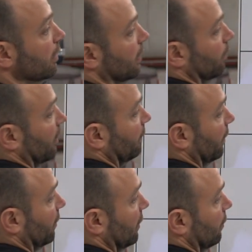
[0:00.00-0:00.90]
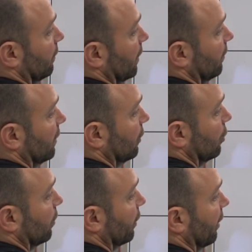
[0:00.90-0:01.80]
this would be
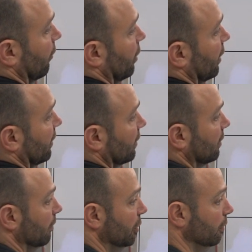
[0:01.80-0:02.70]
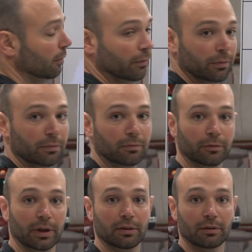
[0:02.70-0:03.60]
5252 where they cross. I'm sure you've
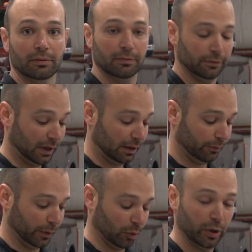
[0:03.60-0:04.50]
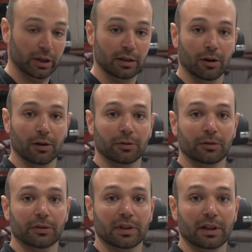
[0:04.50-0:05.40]
read five Wikipedia
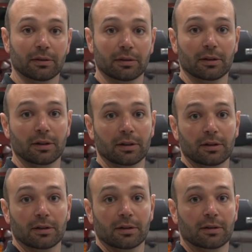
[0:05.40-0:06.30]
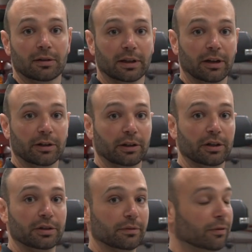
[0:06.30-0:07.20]
articles on a
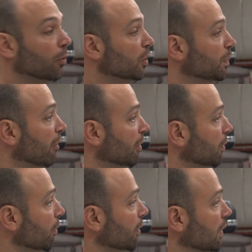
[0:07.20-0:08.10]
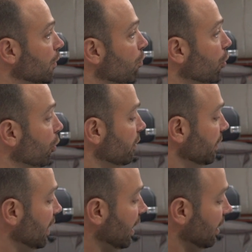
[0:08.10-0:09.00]
calculation for horsepower and torque, so I won't bore you
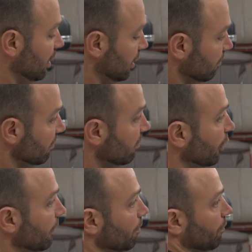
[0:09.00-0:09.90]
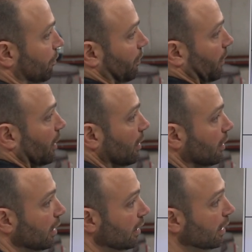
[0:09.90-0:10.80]
with that. But
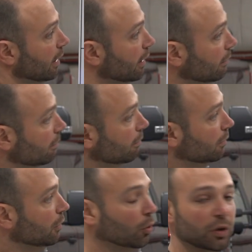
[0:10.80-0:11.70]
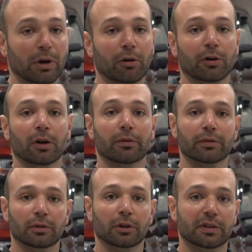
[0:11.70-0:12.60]
the, uh, the horsepower
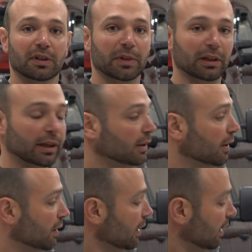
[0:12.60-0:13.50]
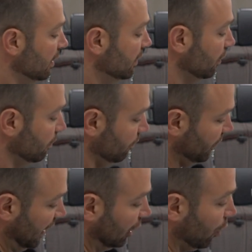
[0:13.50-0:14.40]
curve looks something like this. So
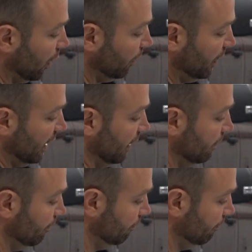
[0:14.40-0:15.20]
at low RPM,